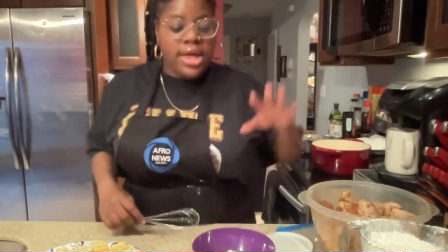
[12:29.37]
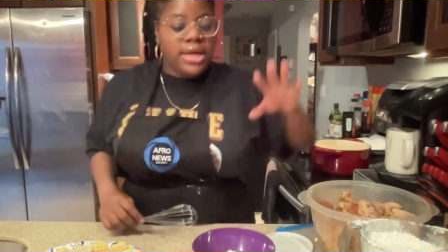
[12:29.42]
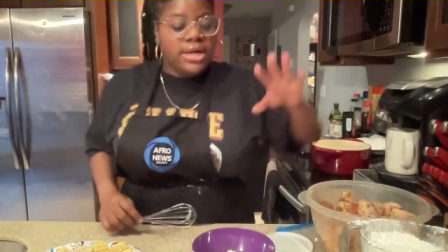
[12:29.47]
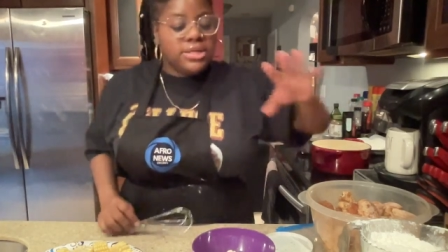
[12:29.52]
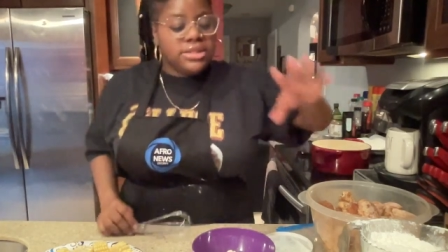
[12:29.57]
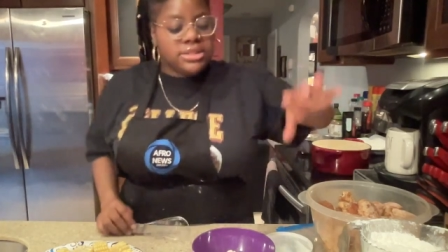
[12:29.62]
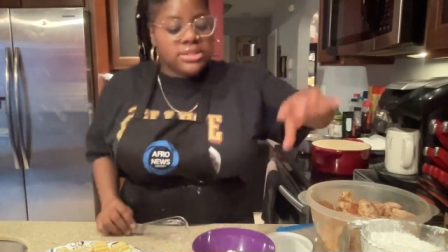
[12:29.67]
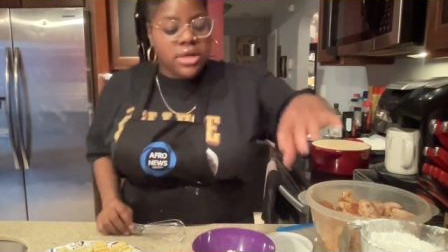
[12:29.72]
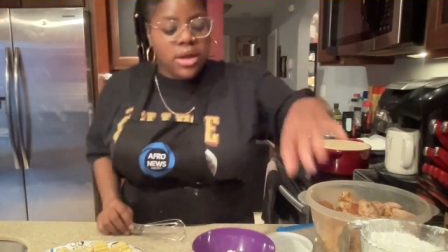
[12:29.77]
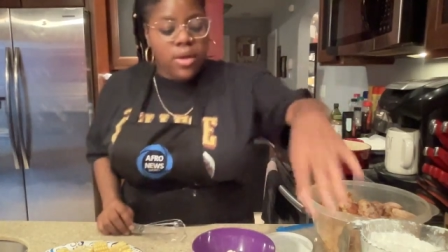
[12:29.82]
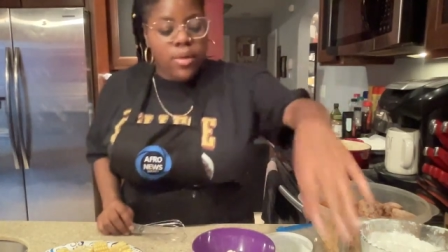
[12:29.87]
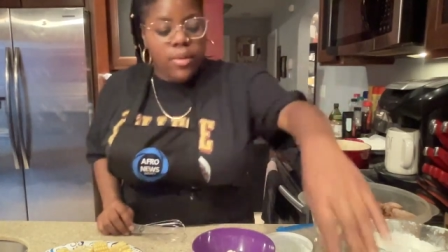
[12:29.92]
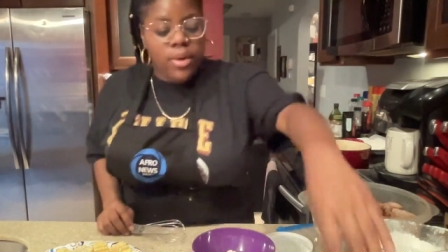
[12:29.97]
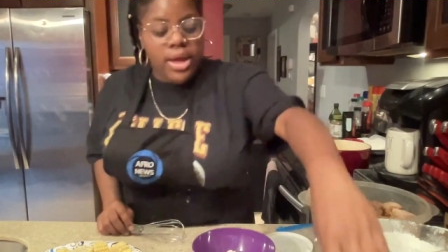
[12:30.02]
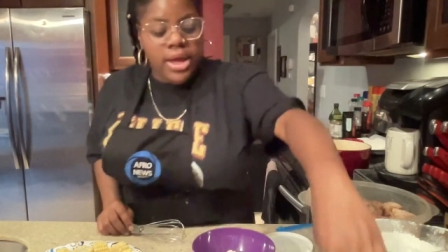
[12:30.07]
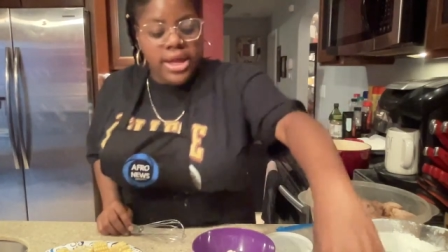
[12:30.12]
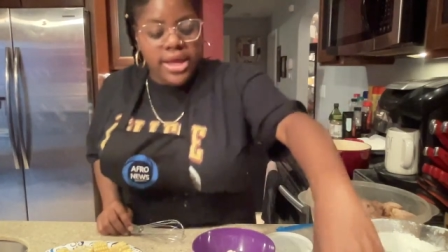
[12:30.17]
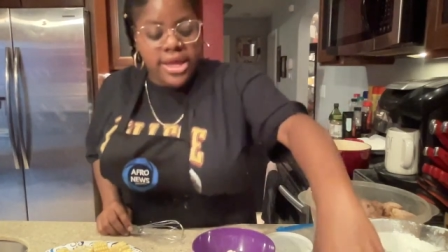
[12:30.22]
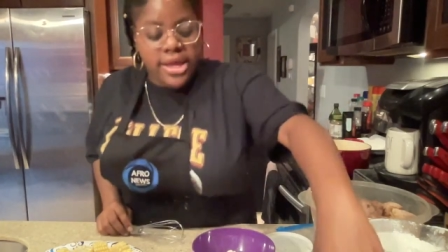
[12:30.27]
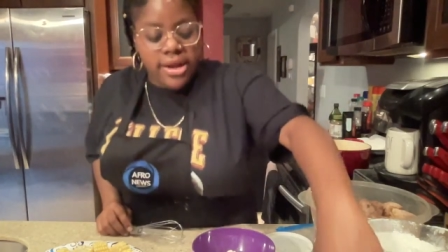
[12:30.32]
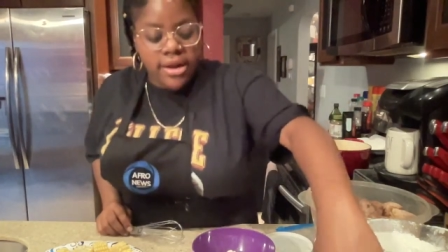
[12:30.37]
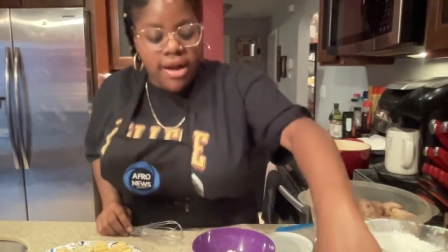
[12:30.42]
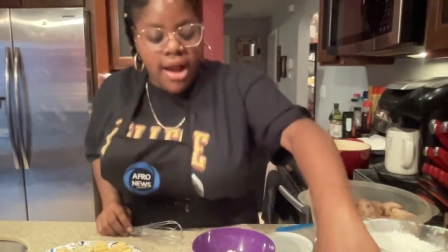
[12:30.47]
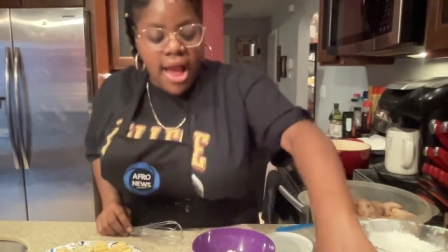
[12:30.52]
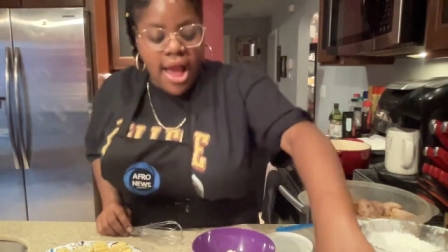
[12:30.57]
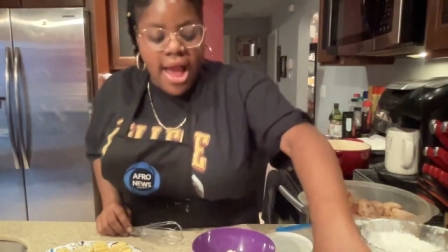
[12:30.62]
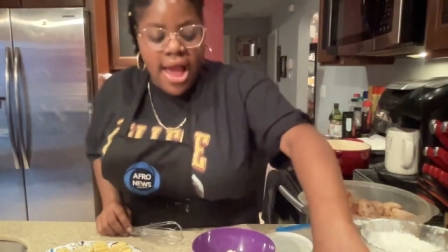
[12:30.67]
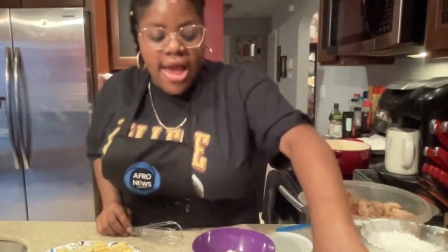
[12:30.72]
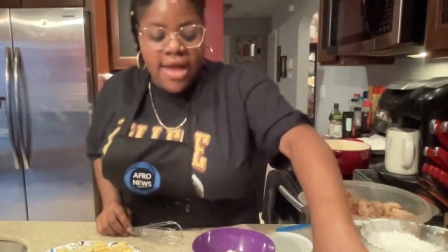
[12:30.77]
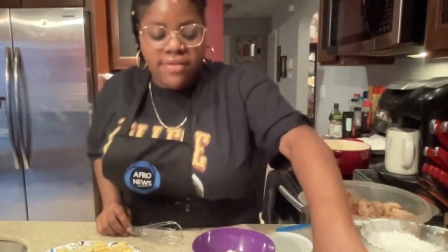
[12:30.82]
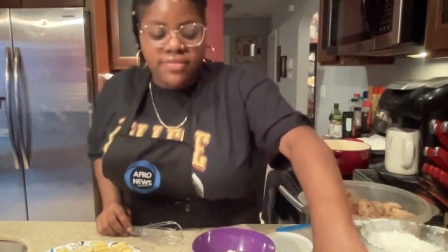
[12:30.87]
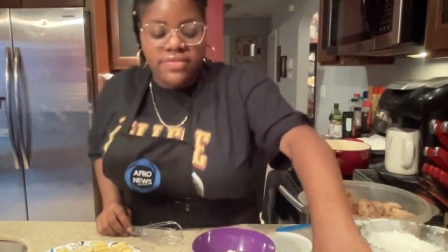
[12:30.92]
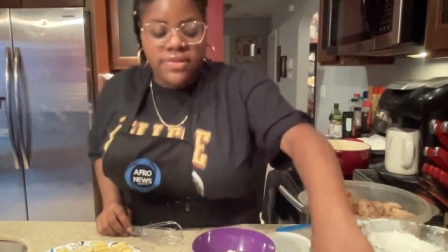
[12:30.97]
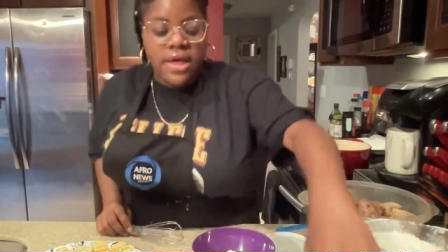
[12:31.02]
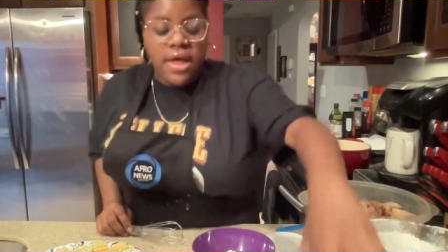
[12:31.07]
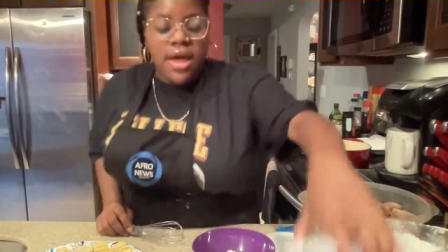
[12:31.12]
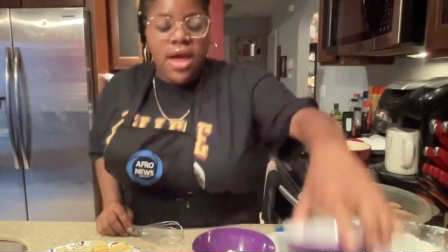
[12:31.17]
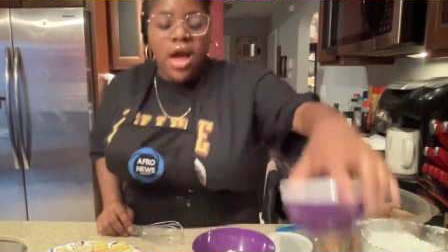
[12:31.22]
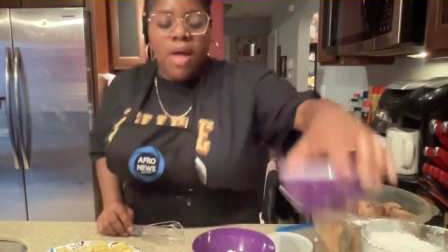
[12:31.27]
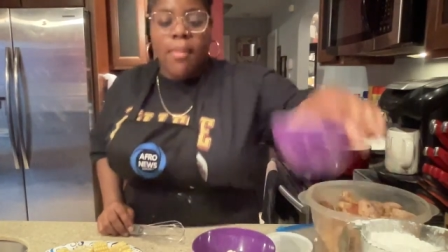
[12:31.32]
So here I have
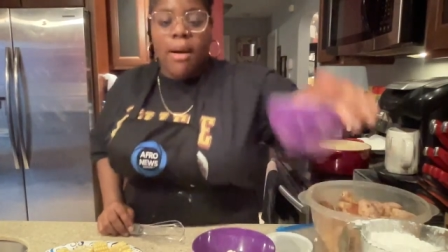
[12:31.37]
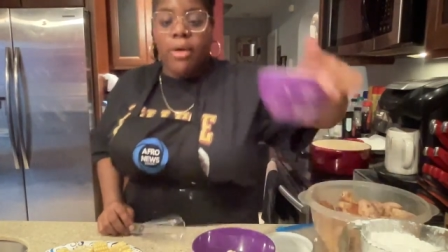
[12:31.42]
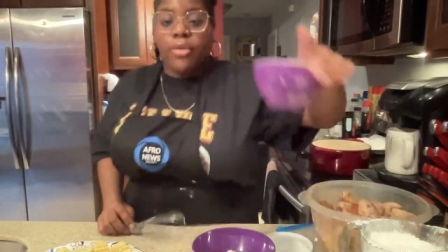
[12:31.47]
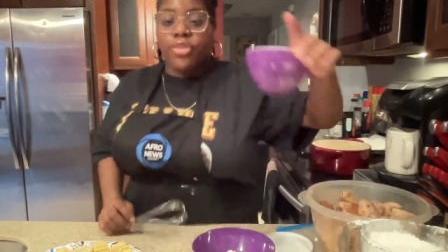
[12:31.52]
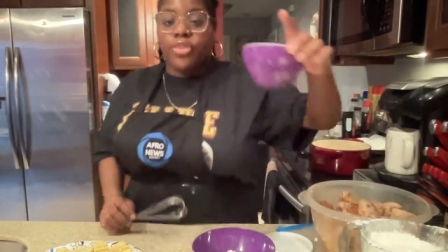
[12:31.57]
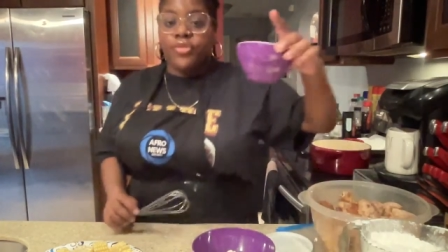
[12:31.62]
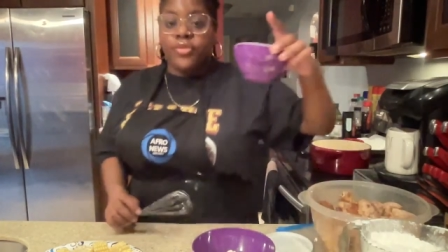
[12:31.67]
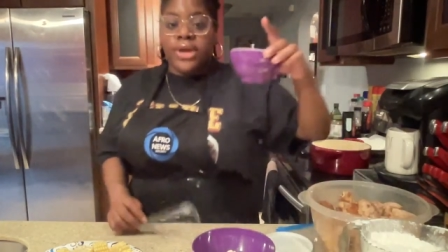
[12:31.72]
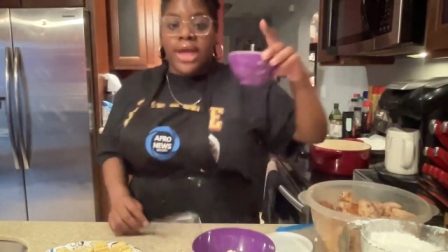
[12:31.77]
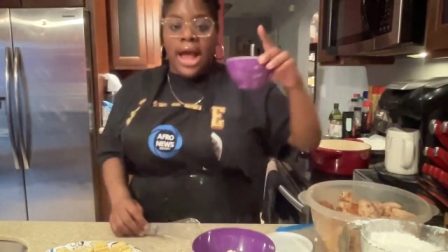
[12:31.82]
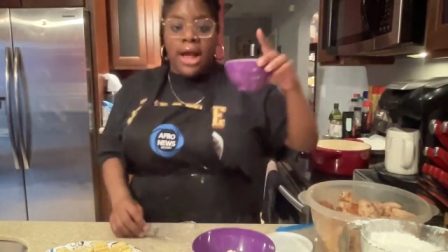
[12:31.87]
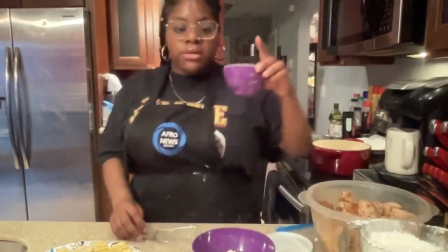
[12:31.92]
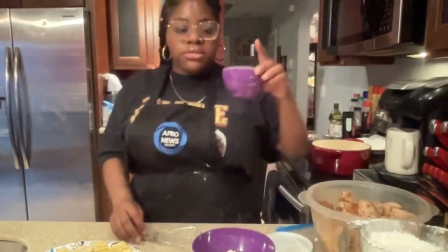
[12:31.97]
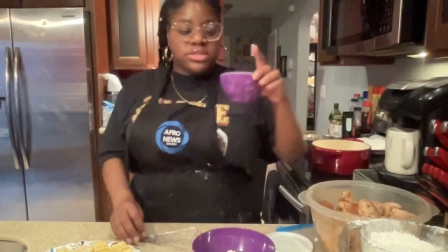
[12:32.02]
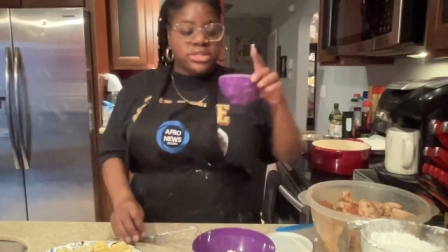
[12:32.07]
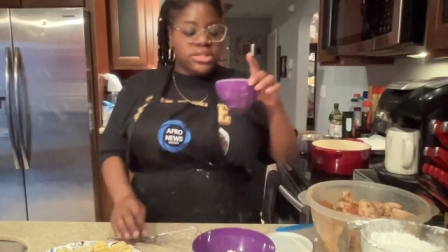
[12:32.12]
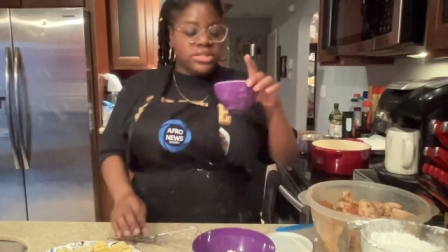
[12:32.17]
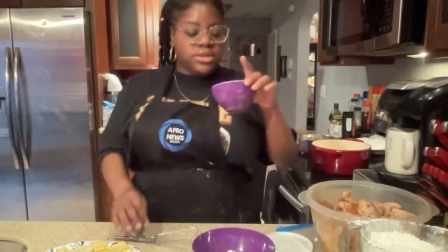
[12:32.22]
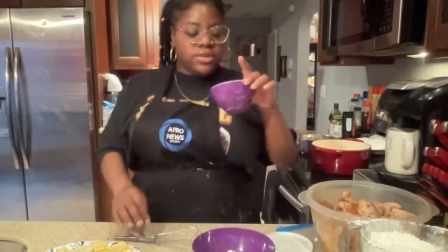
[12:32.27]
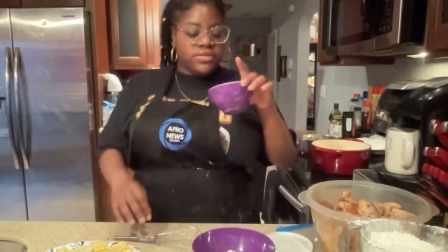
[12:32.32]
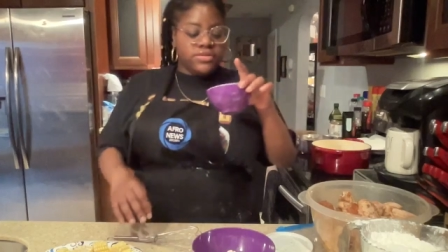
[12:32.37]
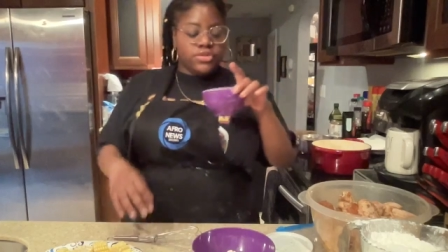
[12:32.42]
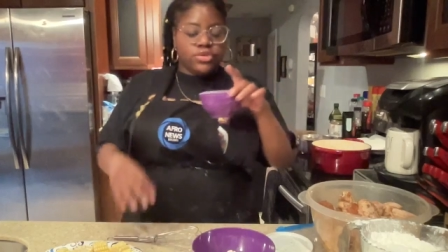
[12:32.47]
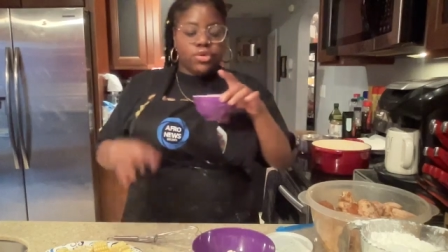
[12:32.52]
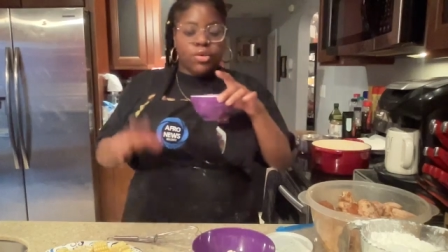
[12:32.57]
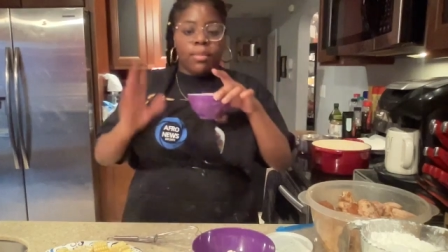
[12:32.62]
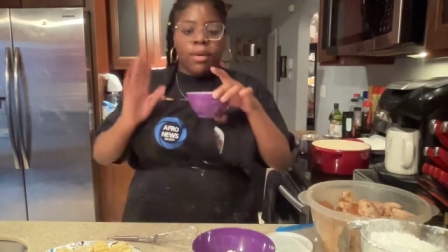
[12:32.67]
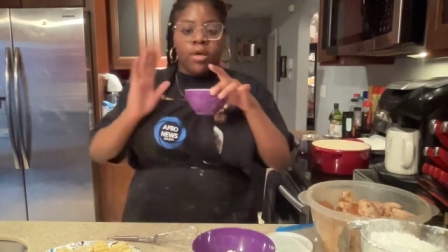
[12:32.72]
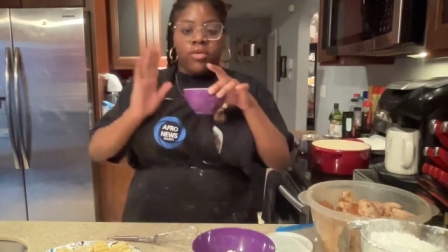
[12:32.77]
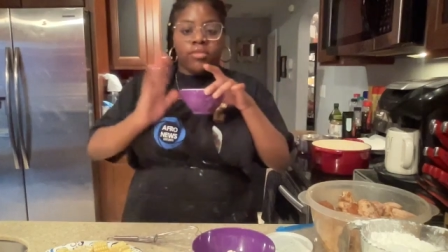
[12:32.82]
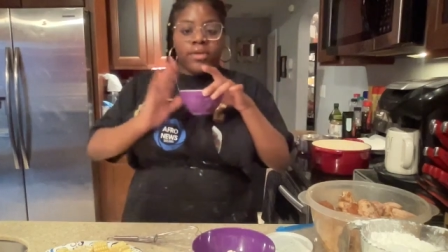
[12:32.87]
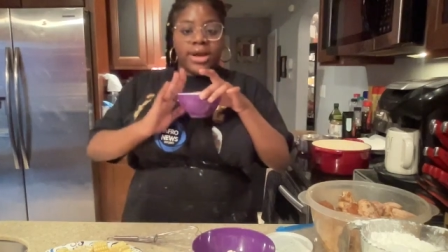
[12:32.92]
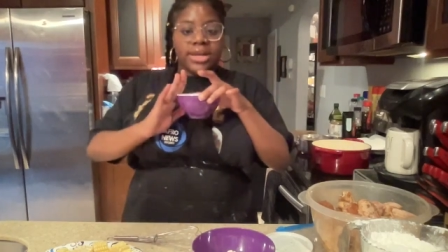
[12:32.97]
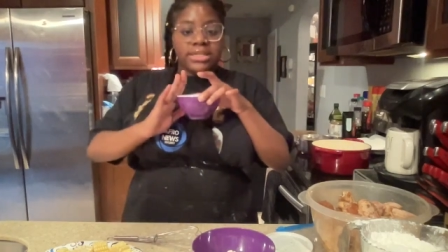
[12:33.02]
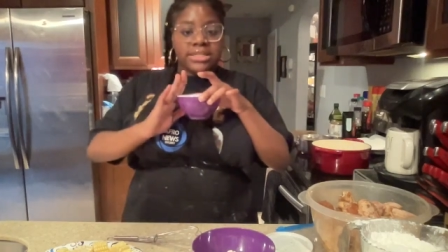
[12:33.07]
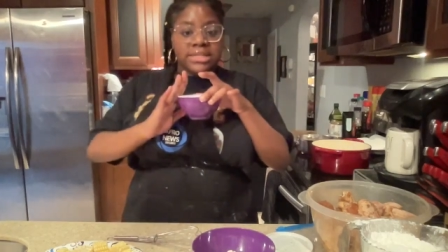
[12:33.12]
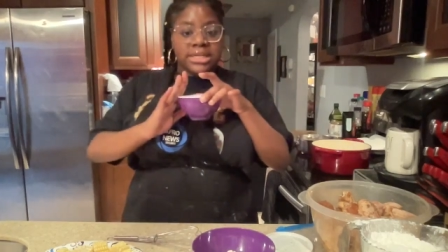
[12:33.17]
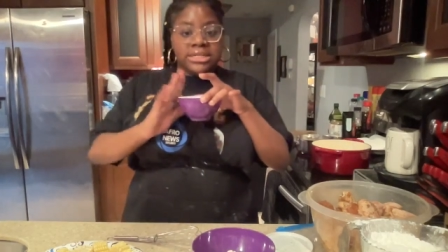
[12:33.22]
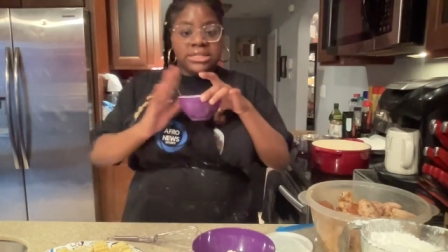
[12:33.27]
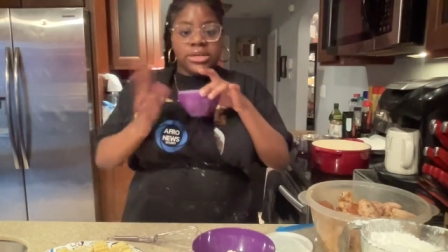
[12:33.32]
about 3 ounces of store-bought ranch
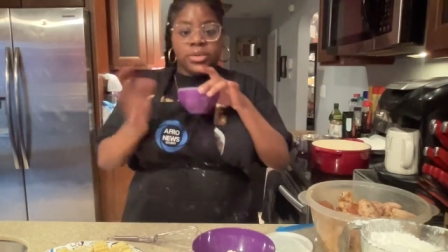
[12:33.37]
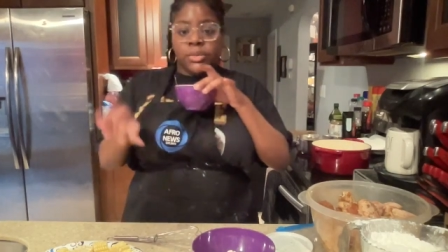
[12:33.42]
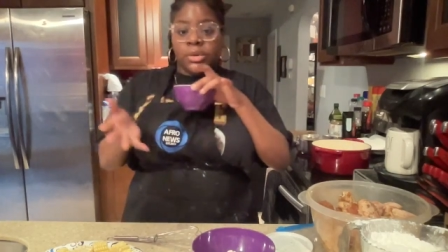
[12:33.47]
seasoning.